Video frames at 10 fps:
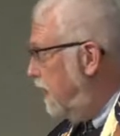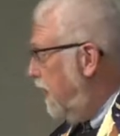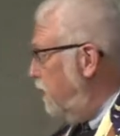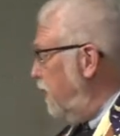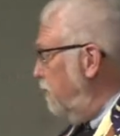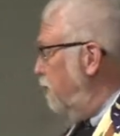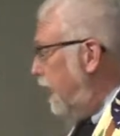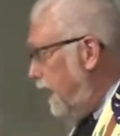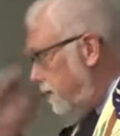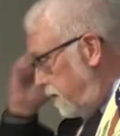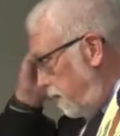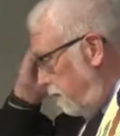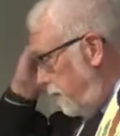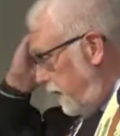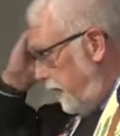and we're blessed
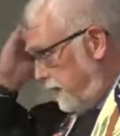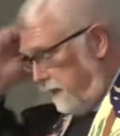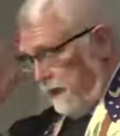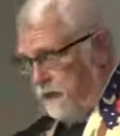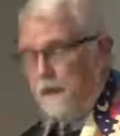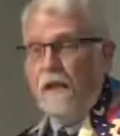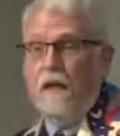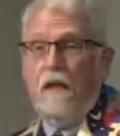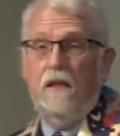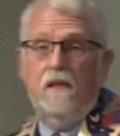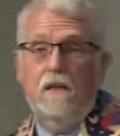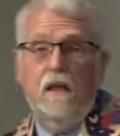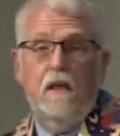over the next six Sundays